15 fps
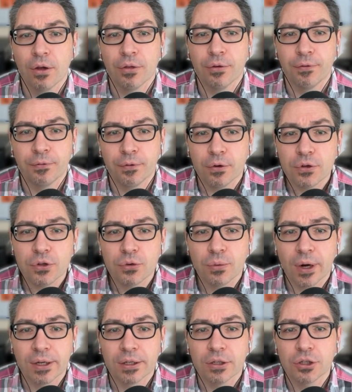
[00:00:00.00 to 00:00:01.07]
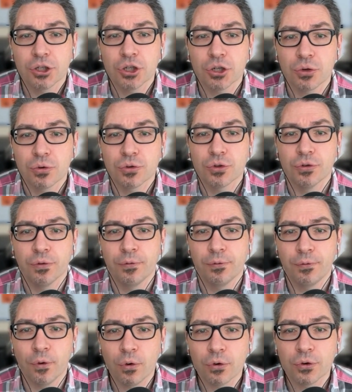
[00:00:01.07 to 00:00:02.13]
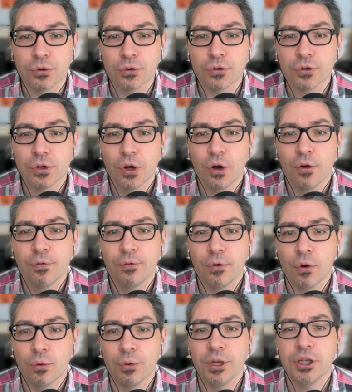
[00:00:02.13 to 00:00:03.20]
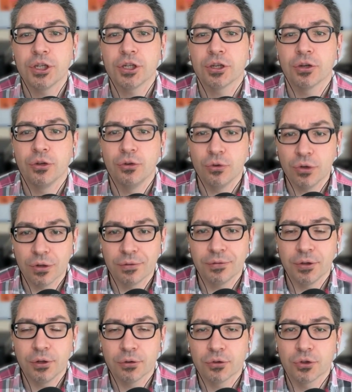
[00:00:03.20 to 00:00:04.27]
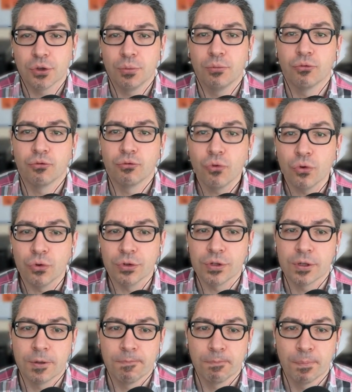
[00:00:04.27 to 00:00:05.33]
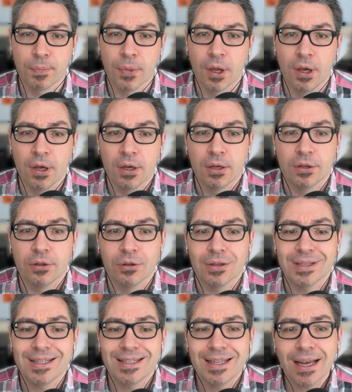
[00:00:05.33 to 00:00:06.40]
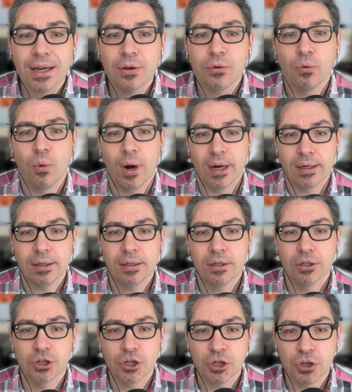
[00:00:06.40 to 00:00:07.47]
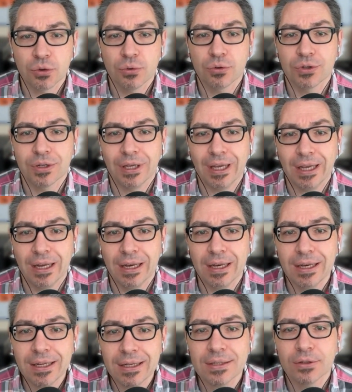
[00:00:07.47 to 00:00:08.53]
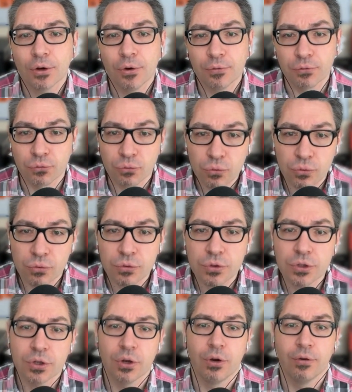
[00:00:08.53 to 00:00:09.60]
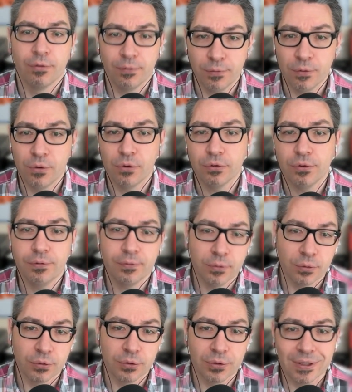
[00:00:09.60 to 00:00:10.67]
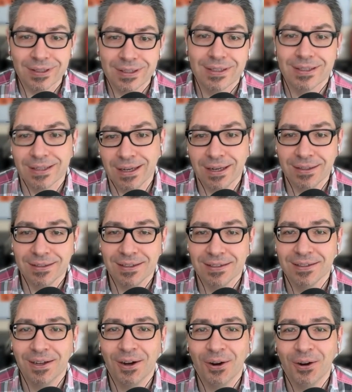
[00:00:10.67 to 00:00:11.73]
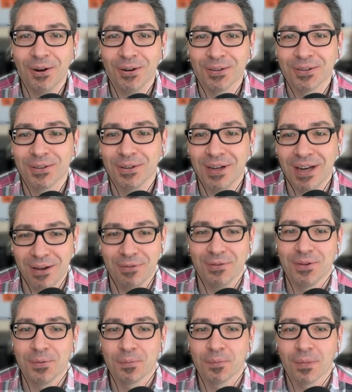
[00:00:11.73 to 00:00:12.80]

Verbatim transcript: The first one shows the folders for which you configured some rules. The second one shows a list of rules for the folder that is selected on the left.